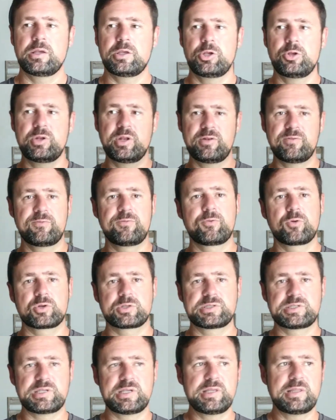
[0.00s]
You didn't
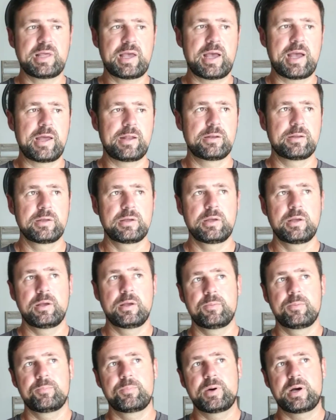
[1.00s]
foresee that,
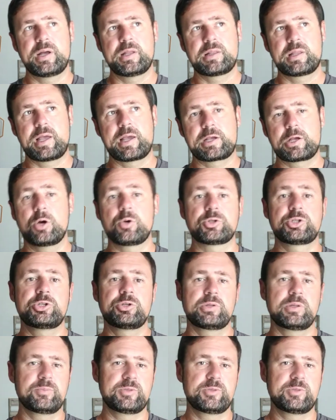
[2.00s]
but like, oh shoot,